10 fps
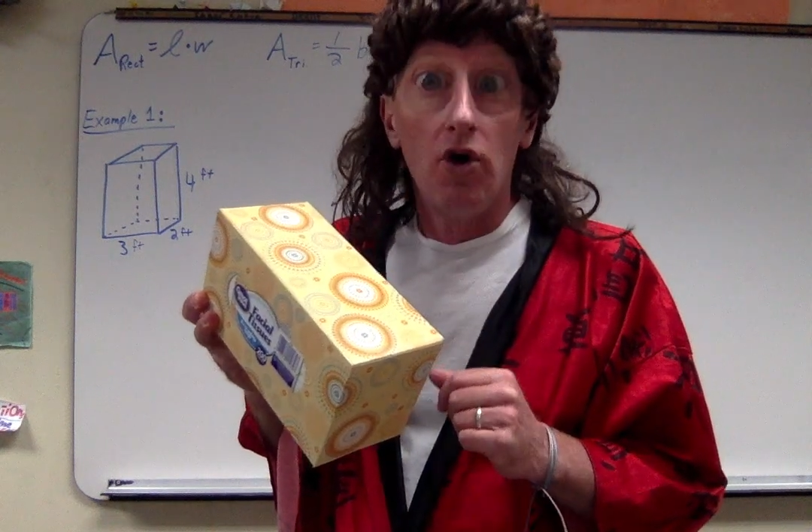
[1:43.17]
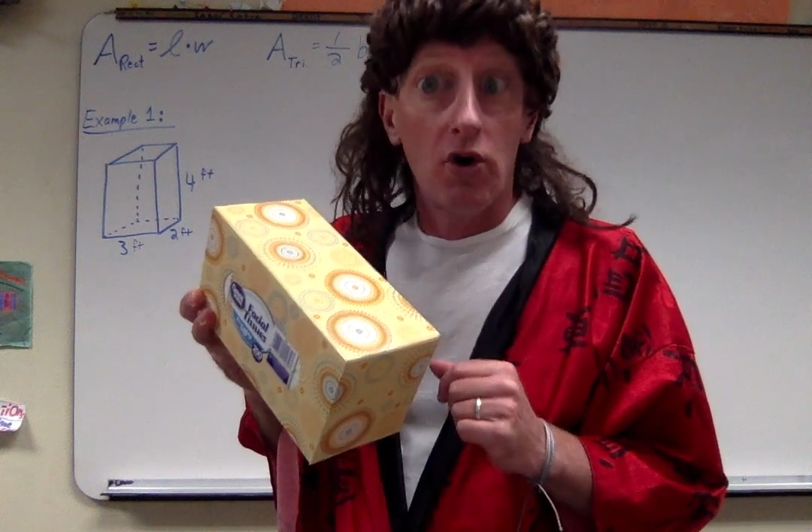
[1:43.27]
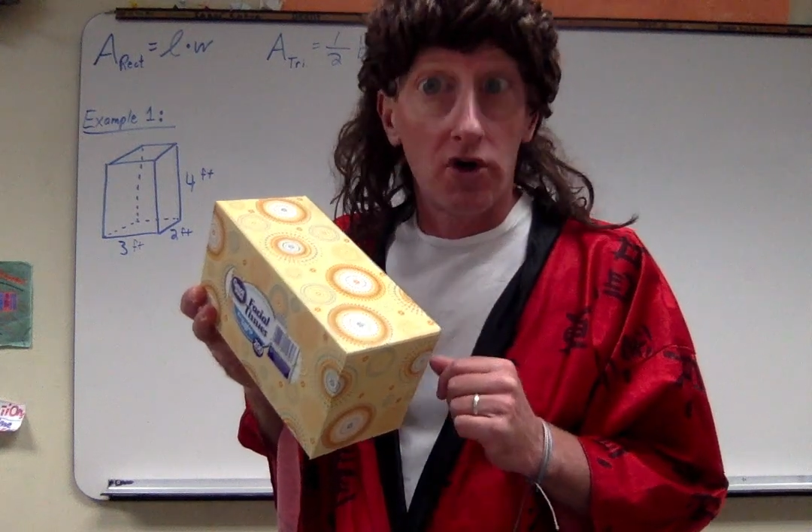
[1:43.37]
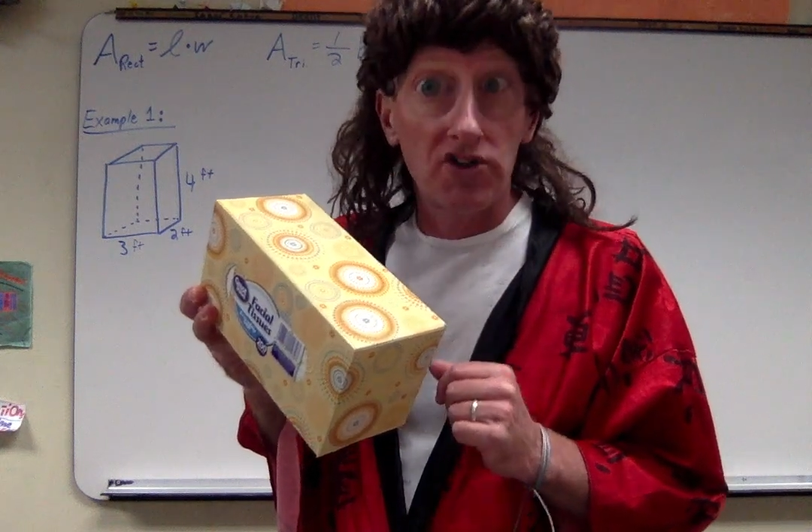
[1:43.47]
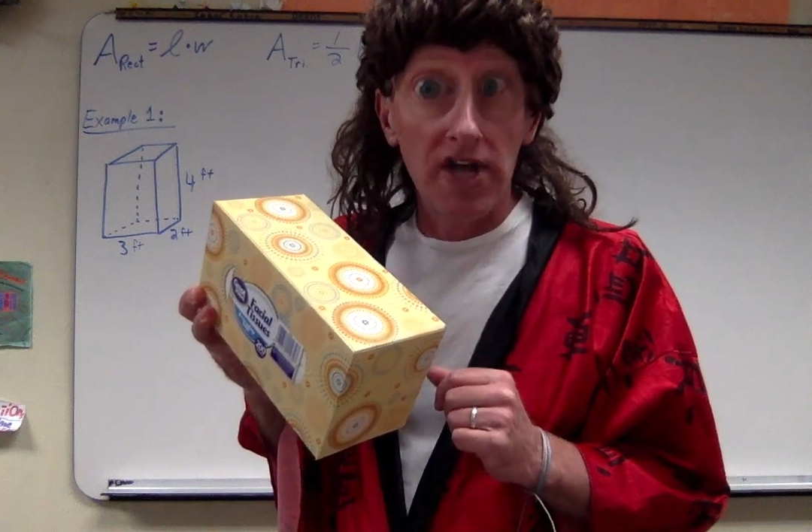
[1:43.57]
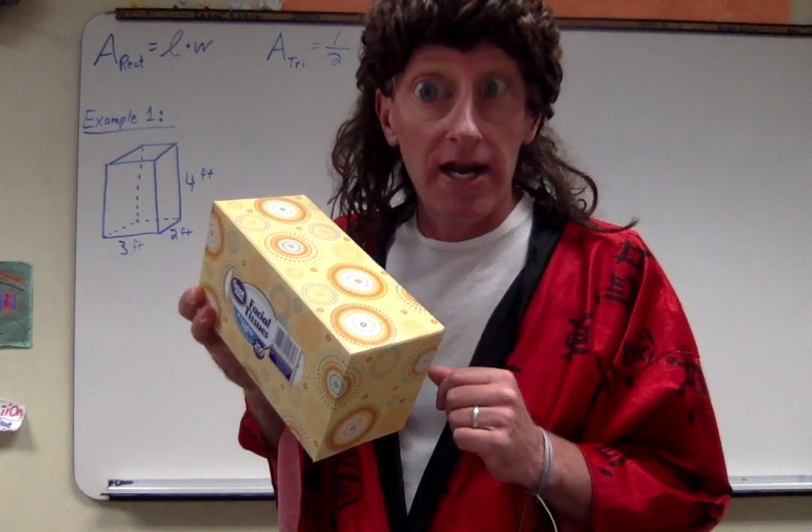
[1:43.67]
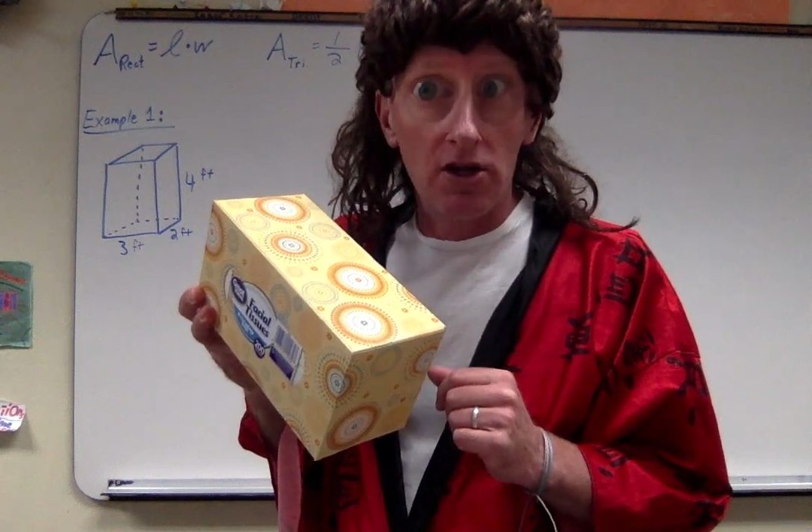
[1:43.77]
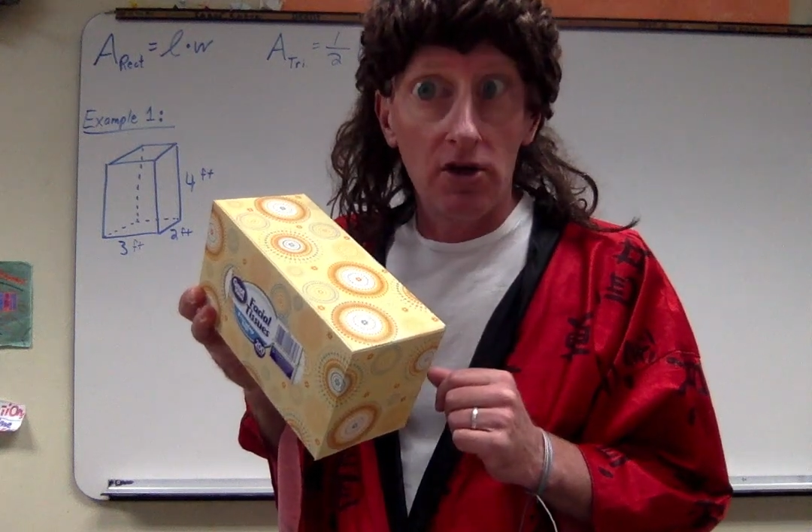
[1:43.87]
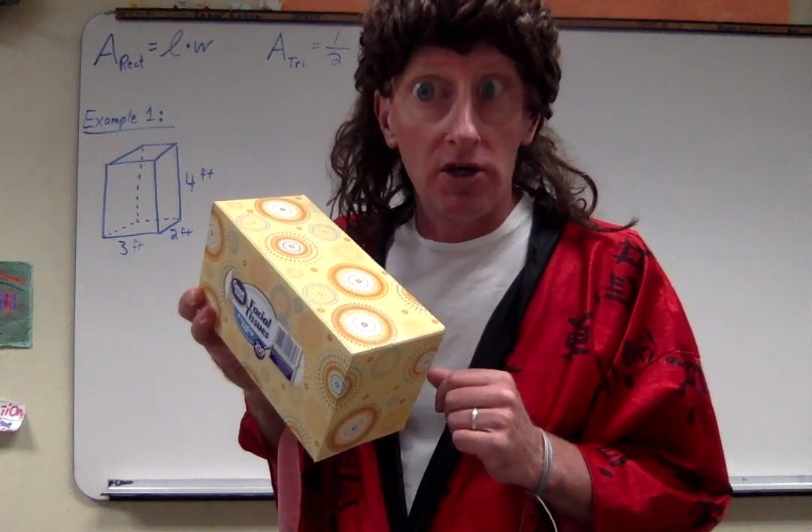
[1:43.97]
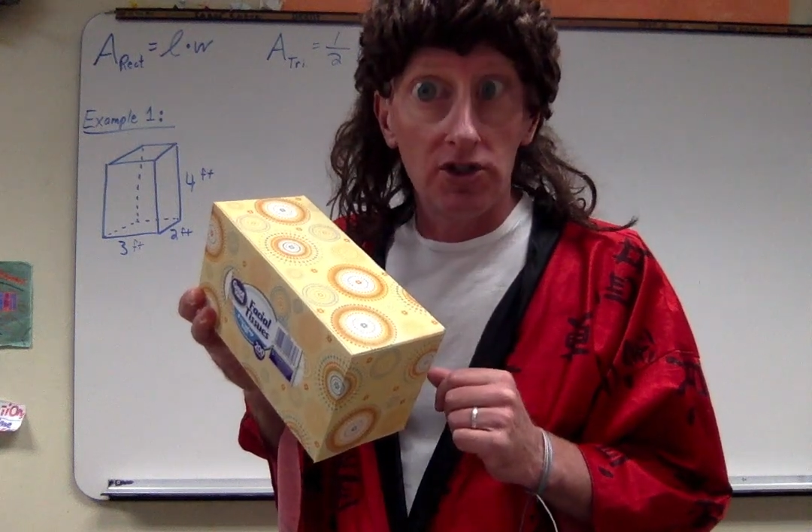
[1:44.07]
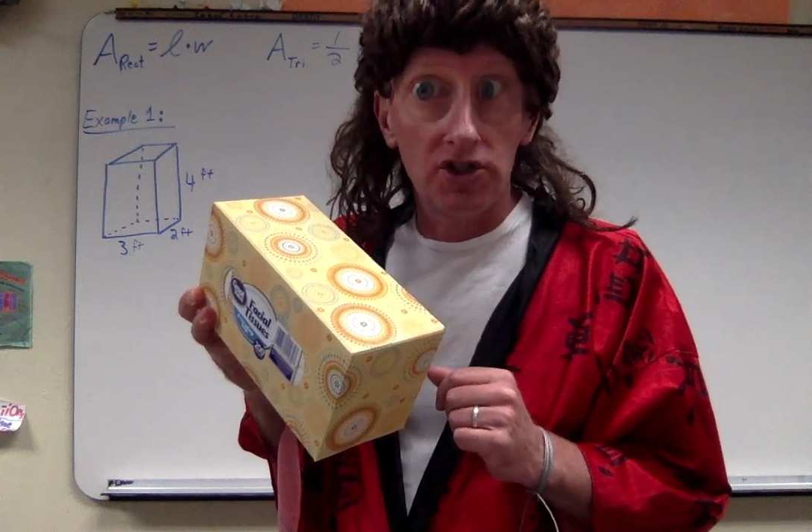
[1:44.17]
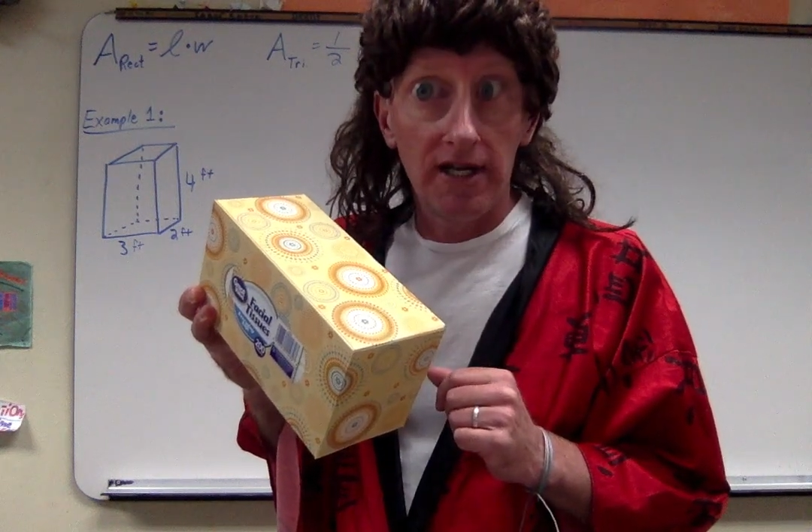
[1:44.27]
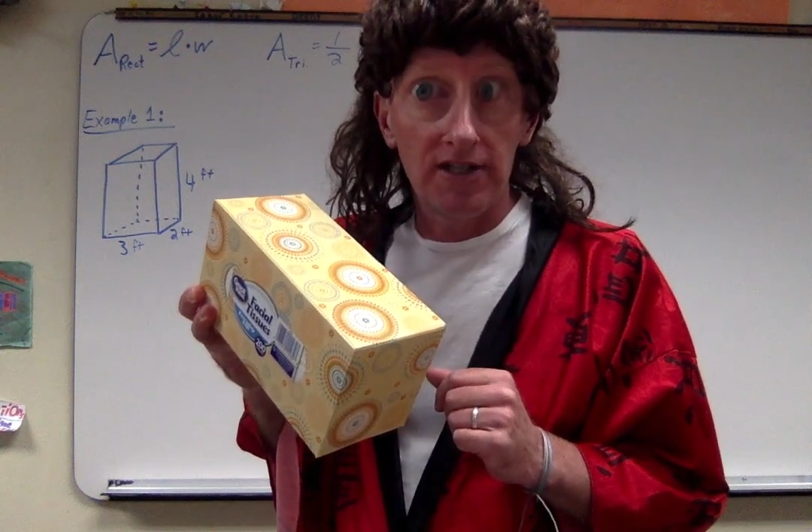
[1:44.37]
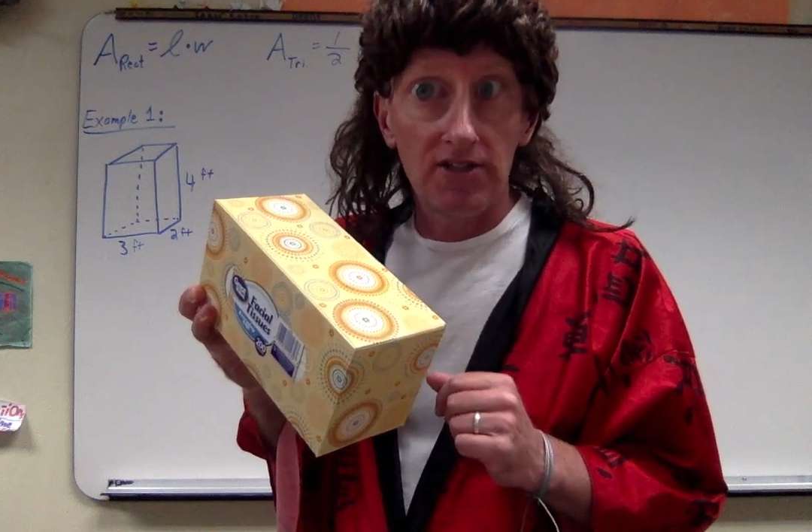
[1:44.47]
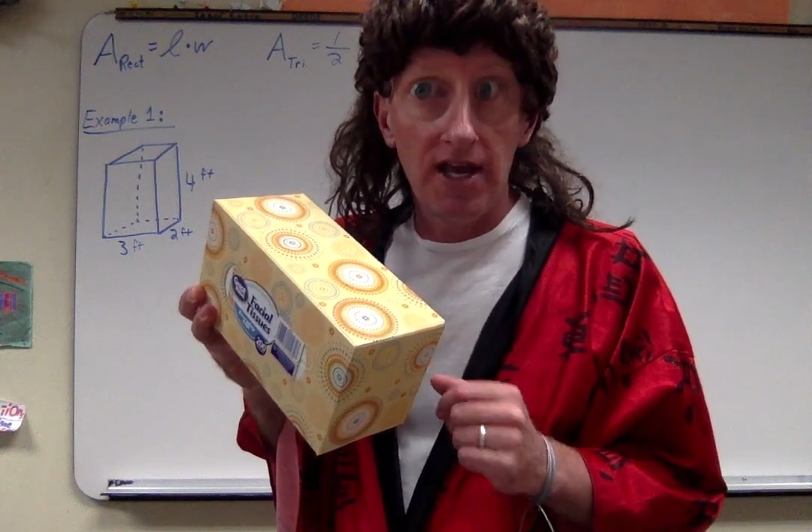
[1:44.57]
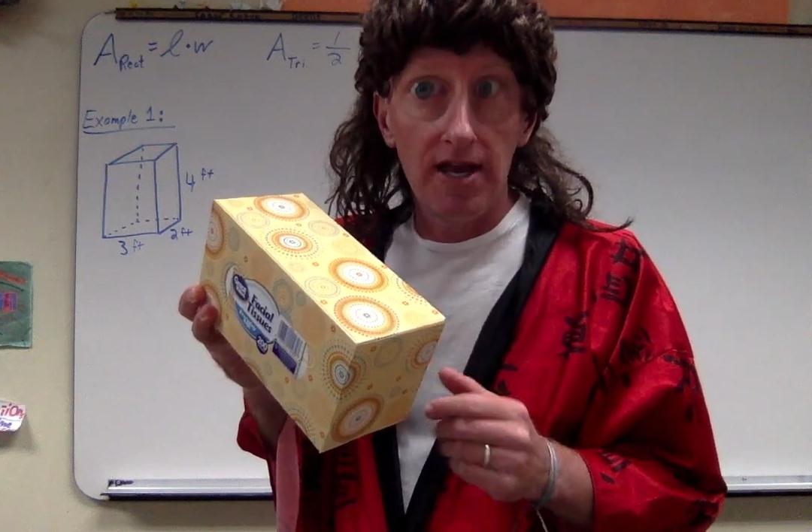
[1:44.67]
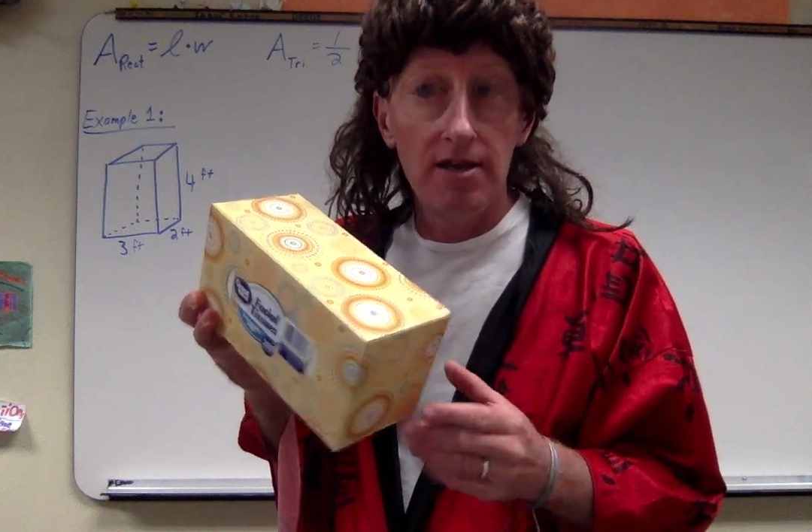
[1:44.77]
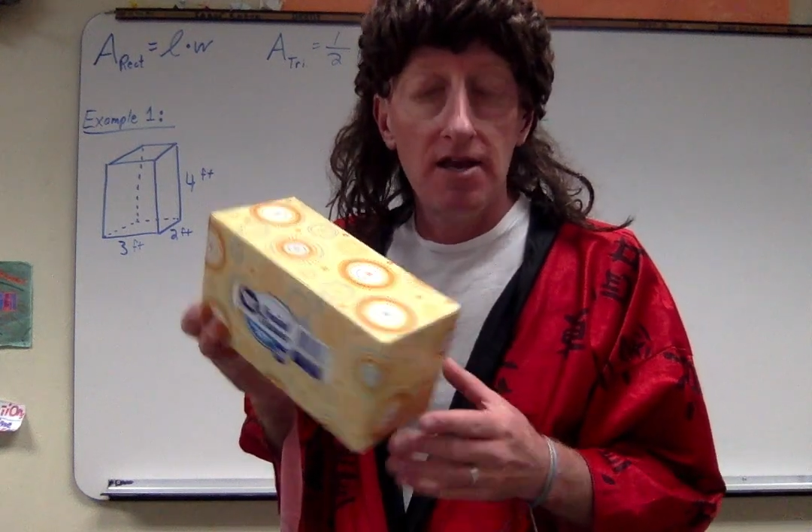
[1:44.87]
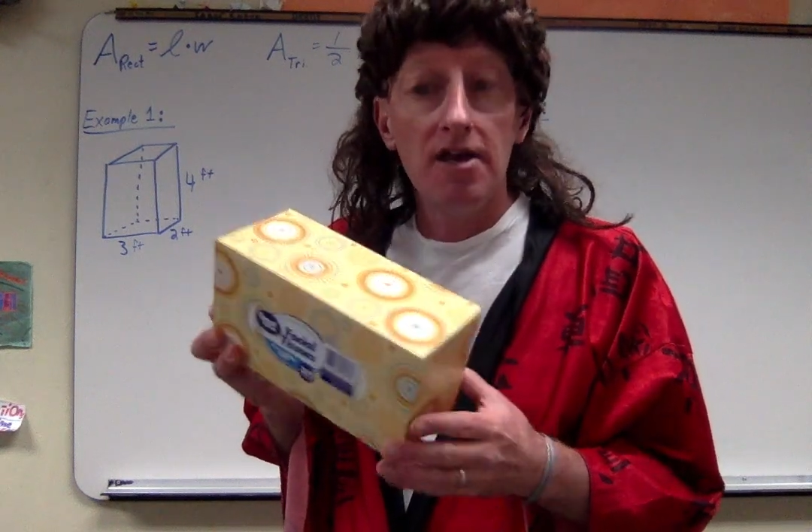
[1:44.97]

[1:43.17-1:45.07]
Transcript: or Santa Claus, should I say.